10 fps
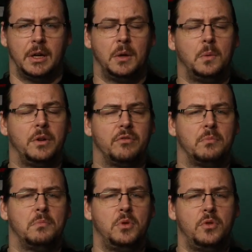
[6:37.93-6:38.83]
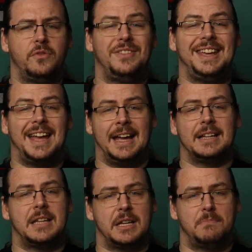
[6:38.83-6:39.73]
we remove the
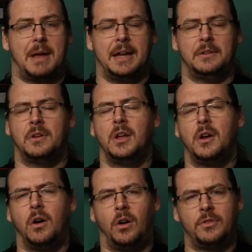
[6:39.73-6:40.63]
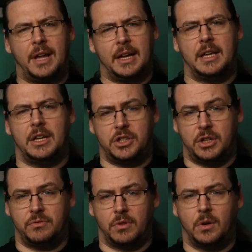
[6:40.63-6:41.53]
excess paint on that kitchen
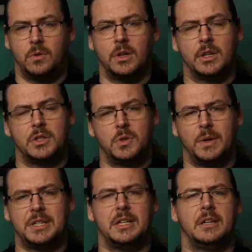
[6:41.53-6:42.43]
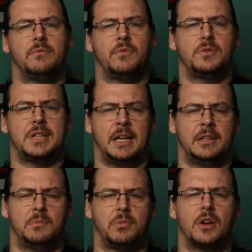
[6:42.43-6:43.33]
roll, twisting and rotating the
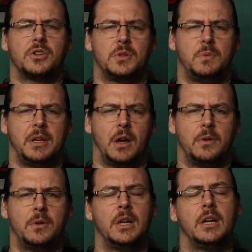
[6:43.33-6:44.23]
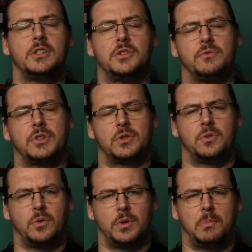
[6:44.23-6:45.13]
brush as we go to
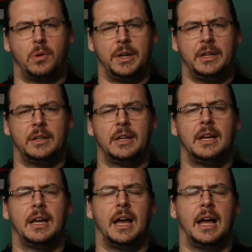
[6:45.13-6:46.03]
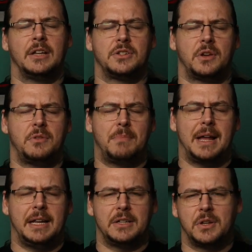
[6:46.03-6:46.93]
restore the point, and so the
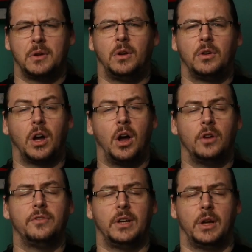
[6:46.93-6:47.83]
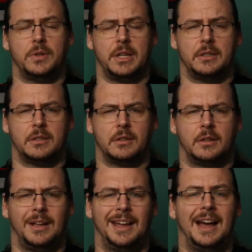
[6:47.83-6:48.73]
belly is no longer overloaded.
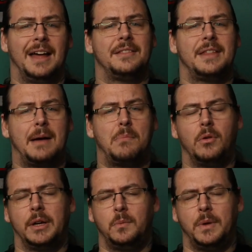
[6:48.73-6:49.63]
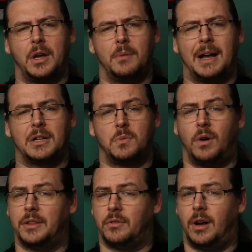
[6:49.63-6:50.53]
At that point, we go back to
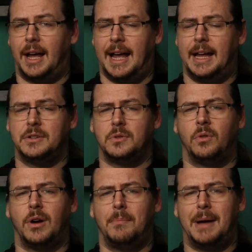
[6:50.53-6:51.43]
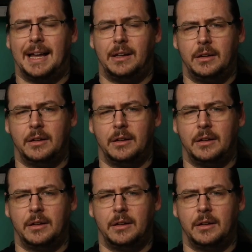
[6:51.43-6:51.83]
either our hand or our palette,